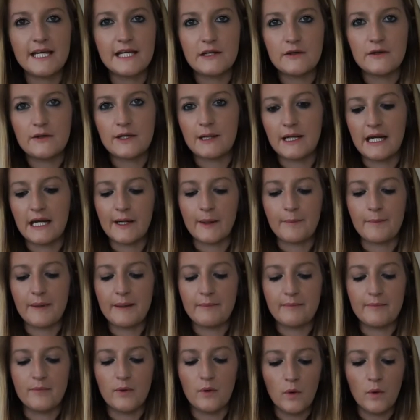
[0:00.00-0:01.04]
you look a little bit
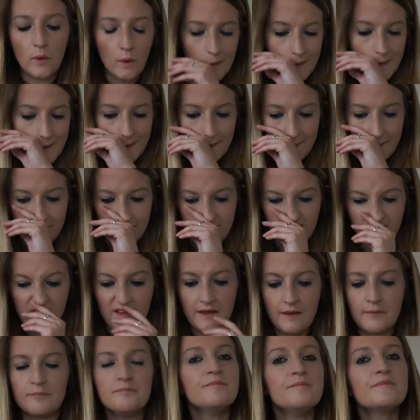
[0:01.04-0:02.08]
more
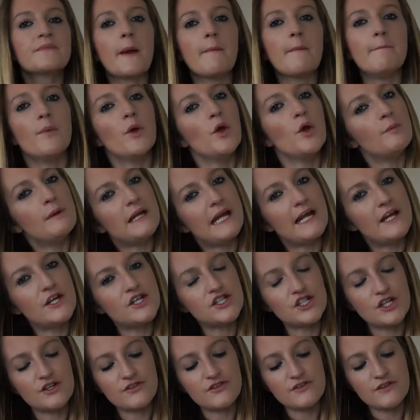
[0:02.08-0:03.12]

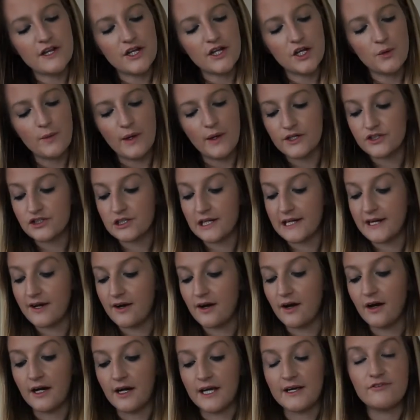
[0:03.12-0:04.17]
boobilicious than you actually
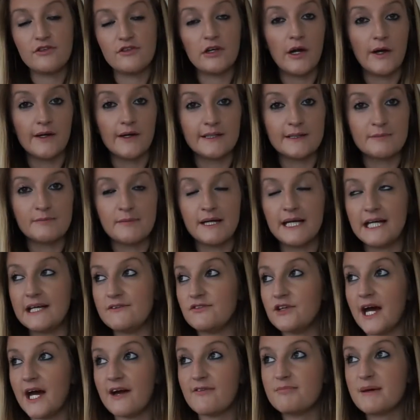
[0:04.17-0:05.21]
are, if you're like me. If
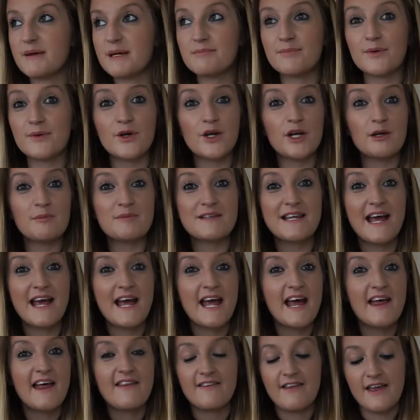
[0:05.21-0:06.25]
you have big boobs,
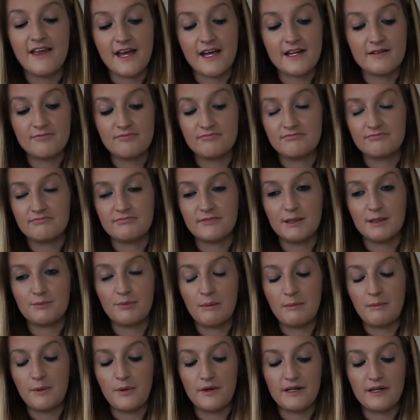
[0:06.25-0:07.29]
then you
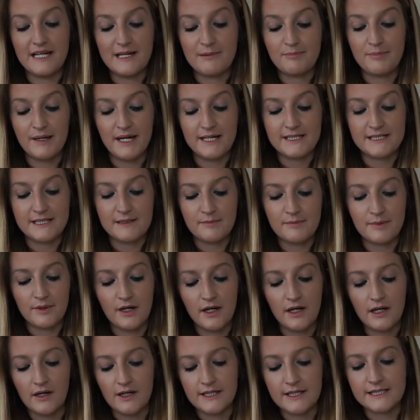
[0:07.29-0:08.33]
probably won't need padding, but
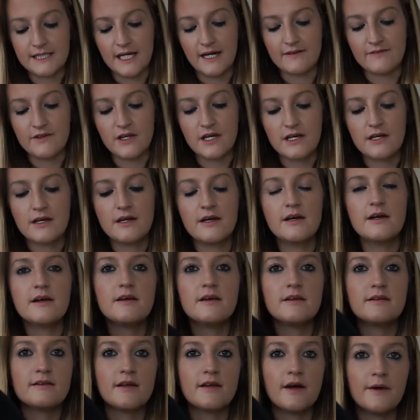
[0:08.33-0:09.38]
I like to have it.
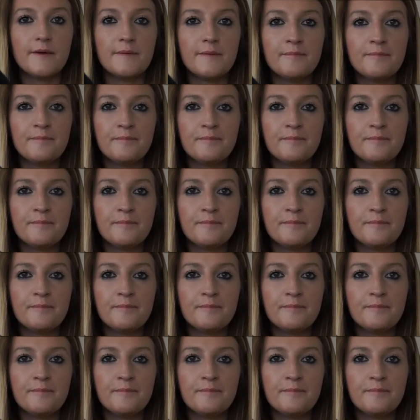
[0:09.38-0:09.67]
So